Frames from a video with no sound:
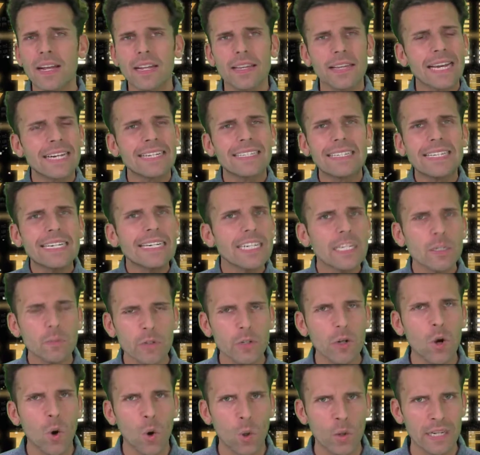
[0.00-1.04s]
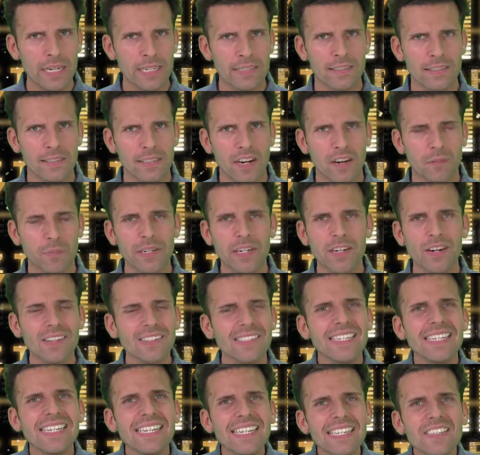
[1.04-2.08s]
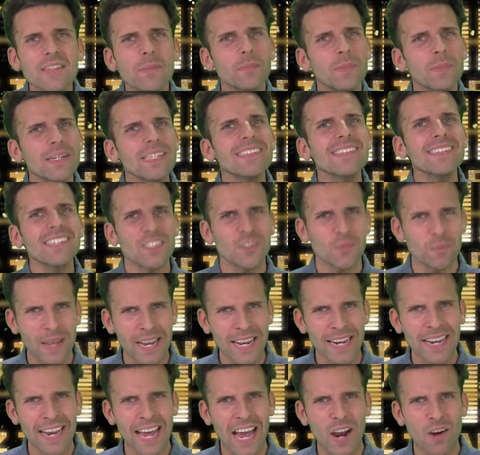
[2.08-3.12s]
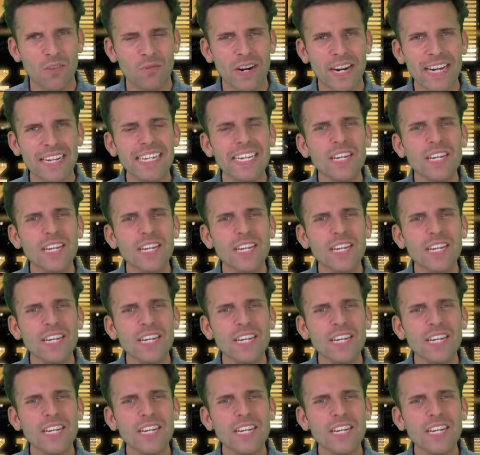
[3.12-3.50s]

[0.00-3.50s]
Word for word: like dealing with all that stuff, because he's the businessman now, right?